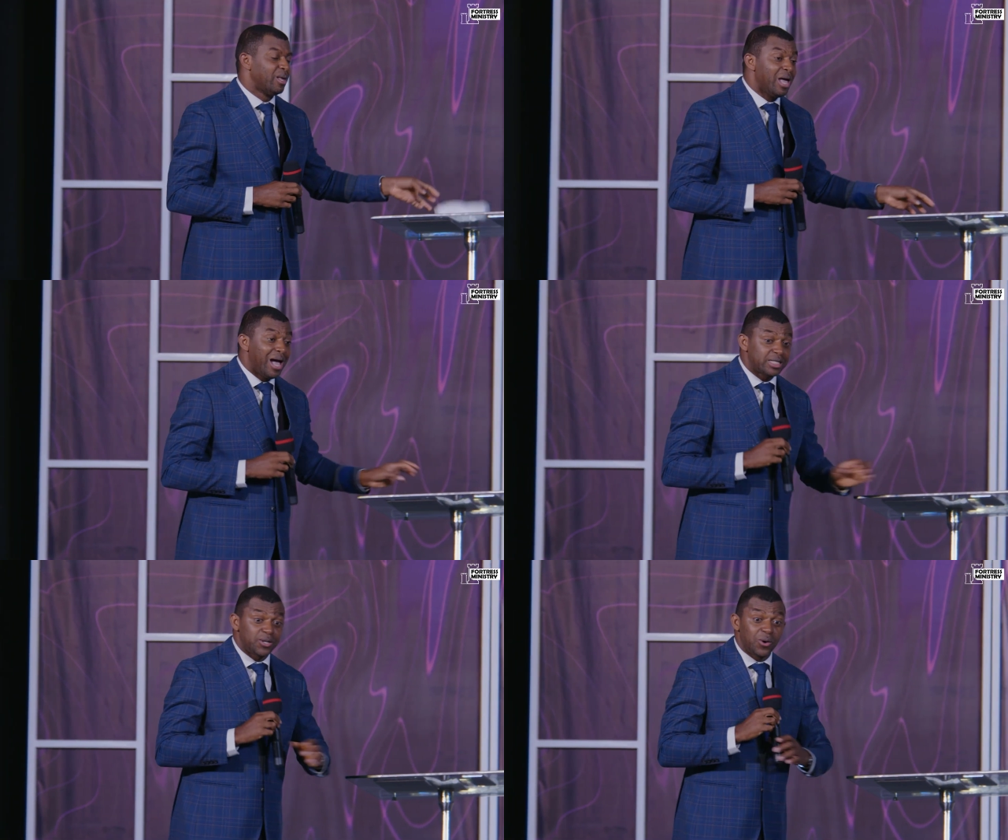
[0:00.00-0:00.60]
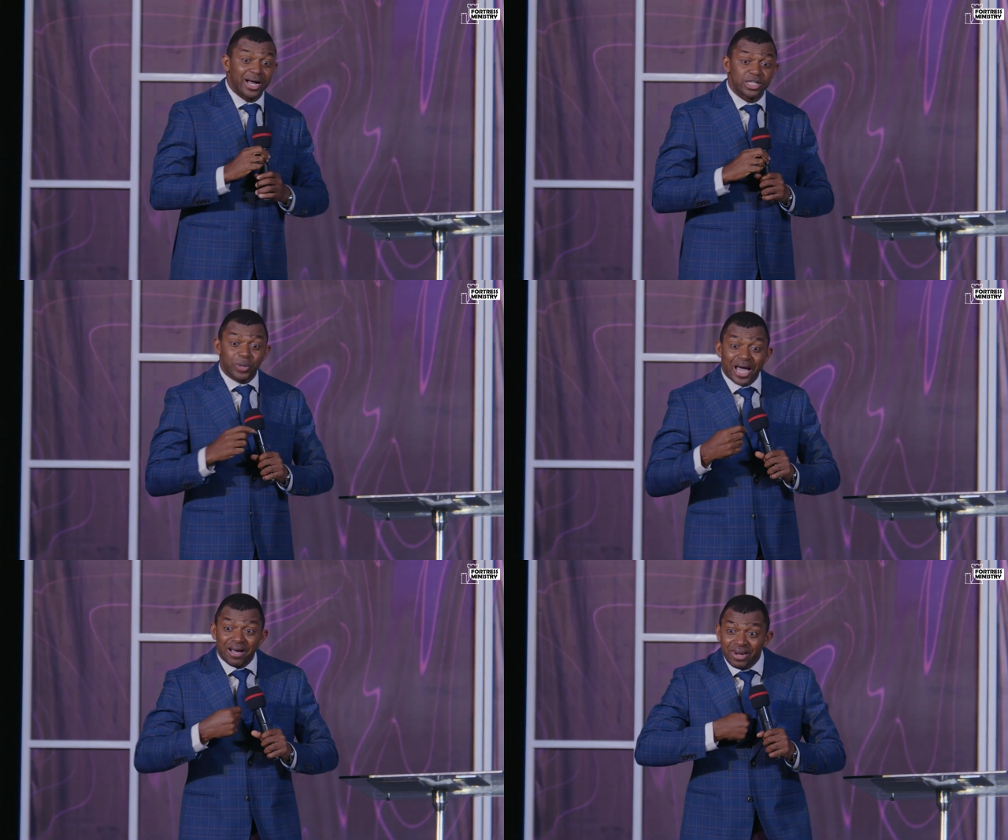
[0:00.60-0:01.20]
As long as we
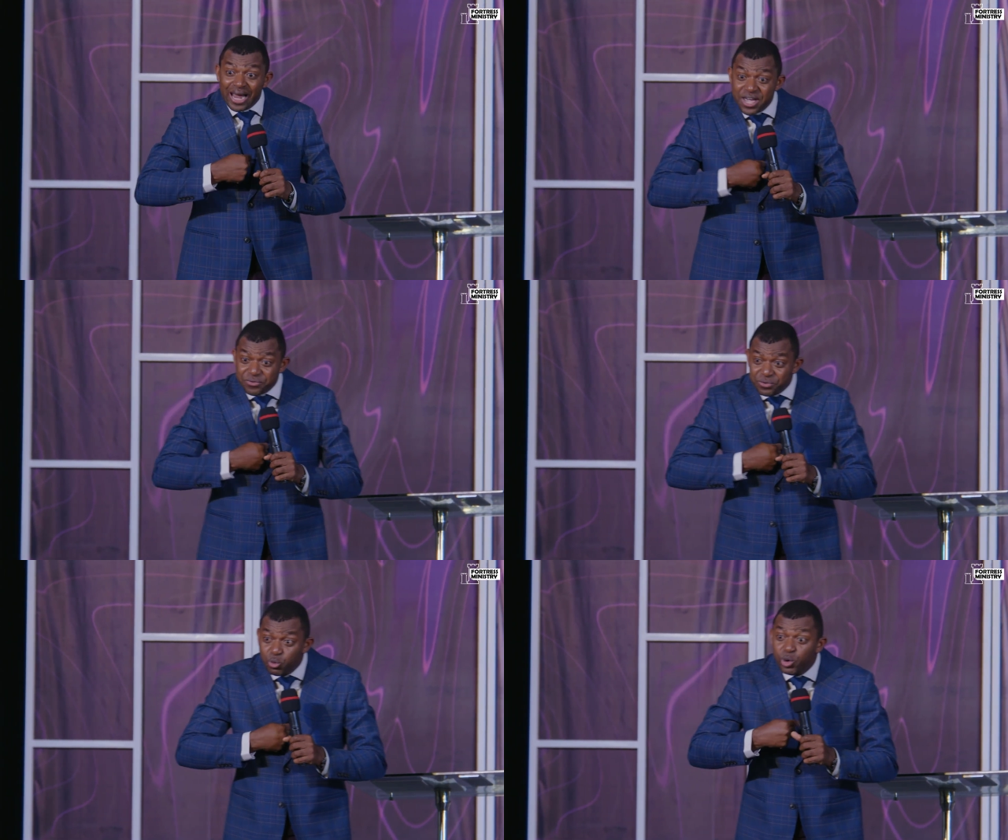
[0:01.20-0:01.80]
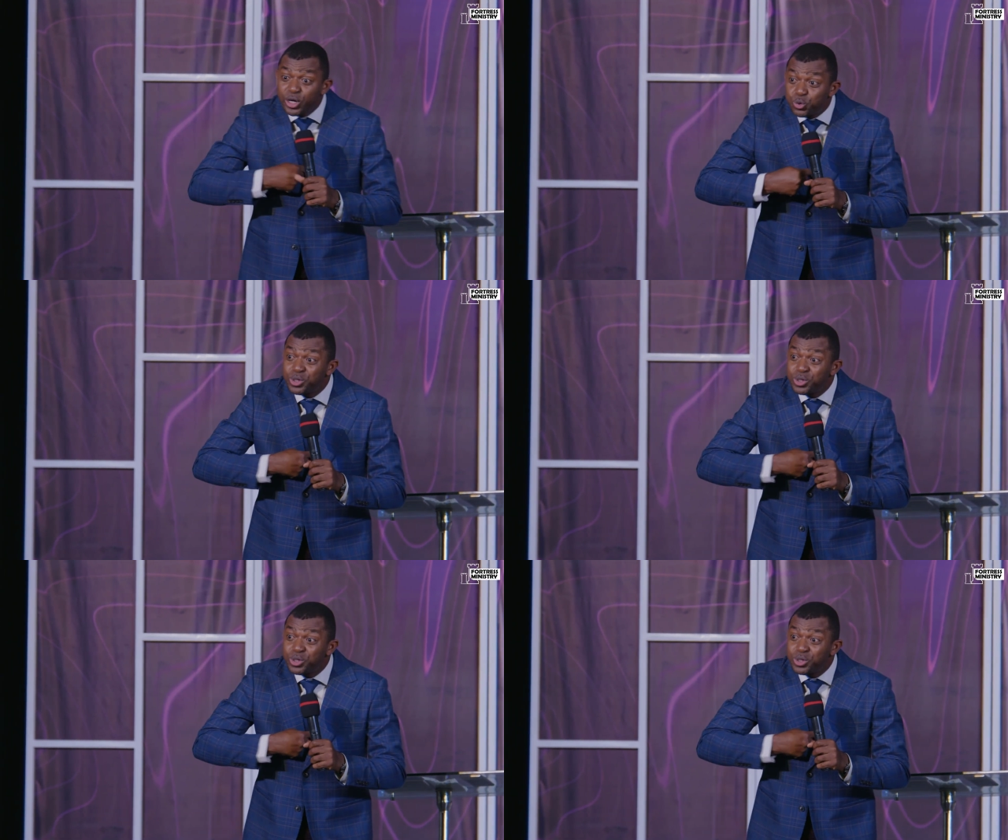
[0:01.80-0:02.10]
have life, we will do the